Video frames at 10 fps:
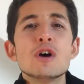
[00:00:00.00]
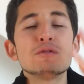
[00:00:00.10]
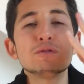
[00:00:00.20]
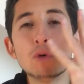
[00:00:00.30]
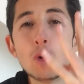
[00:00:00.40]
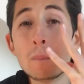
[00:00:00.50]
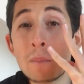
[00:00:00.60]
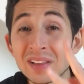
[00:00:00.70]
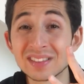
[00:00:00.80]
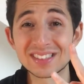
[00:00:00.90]
4
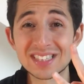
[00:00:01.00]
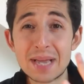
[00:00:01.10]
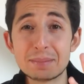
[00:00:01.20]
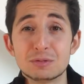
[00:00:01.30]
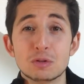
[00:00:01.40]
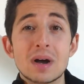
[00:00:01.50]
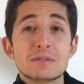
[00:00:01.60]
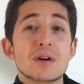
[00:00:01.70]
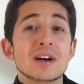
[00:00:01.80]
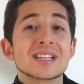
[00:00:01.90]
months before
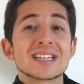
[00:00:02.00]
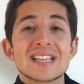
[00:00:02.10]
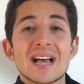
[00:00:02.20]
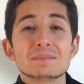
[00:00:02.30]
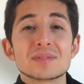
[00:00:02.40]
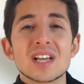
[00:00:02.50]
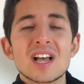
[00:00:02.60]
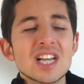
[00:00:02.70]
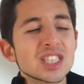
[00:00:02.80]
my final exams.